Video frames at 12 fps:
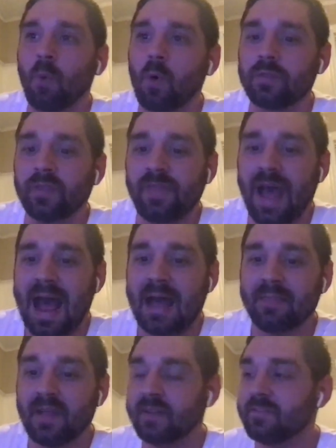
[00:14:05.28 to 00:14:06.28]
than that,
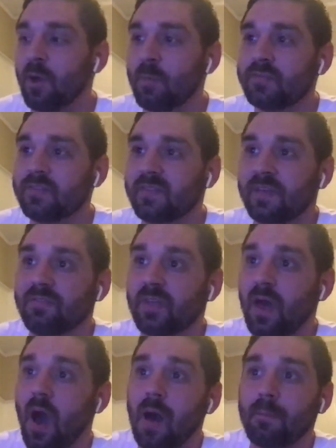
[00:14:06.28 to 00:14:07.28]
then it's almost as if the
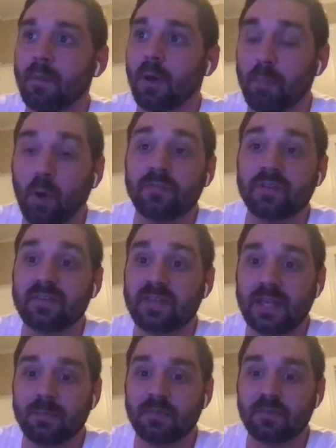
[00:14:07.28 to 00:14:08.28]
opposing
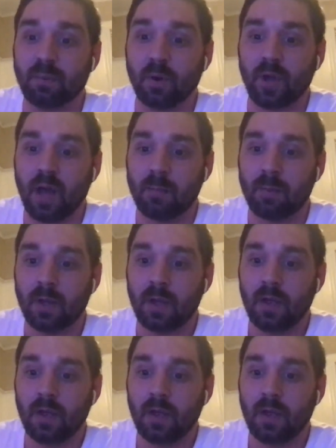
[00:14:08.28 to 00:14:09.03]
team is putting up